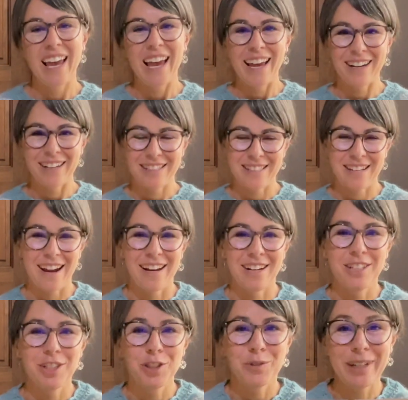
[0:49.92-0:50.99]
And it's kind
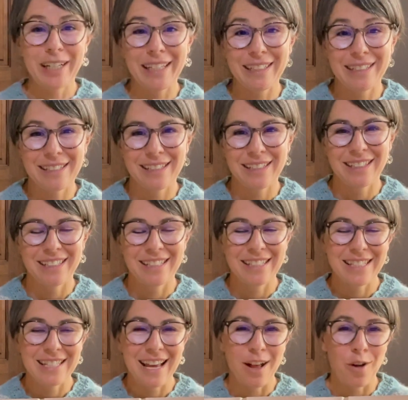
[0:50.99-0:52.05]
of tricky to
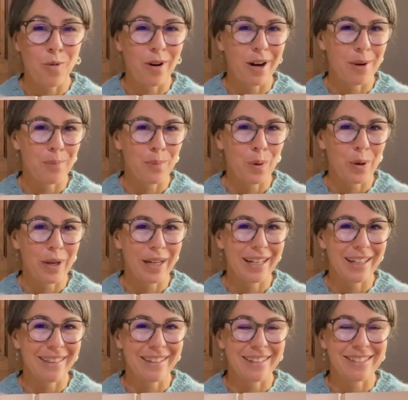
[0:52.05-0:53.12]
tell where I'm
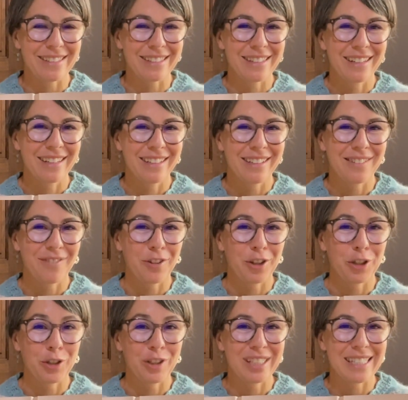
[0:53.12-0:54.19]
pointing this for
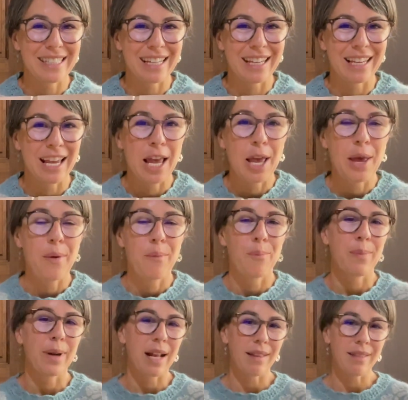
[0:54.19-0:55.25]
you to see.
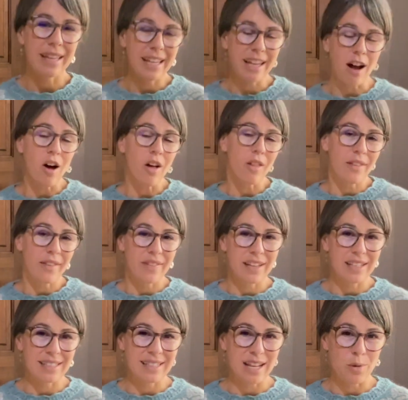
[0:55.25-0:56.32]
But I'll link all the
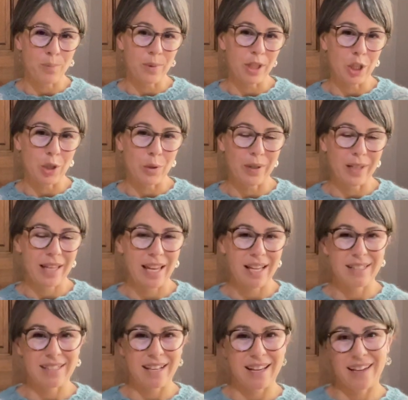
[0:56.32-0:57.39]
things down below in
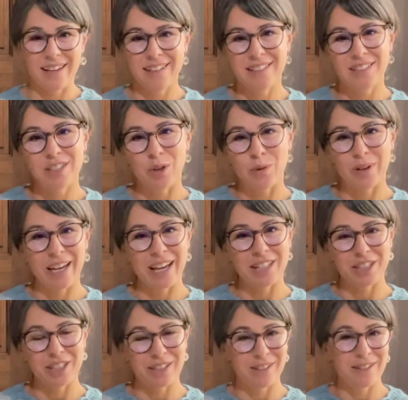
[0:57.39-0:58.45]
case I don't
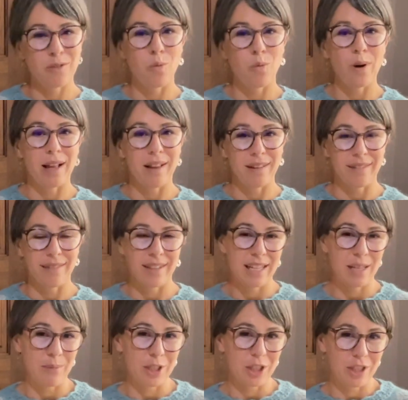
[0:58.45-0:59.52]
catch it well on the
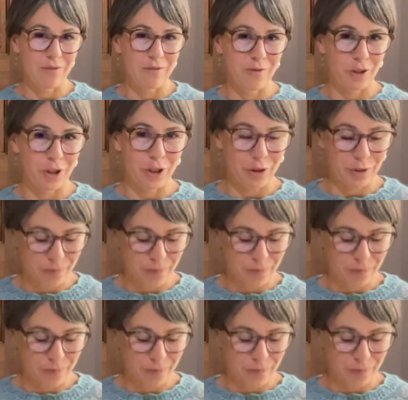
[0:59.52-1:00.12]
imaging for you.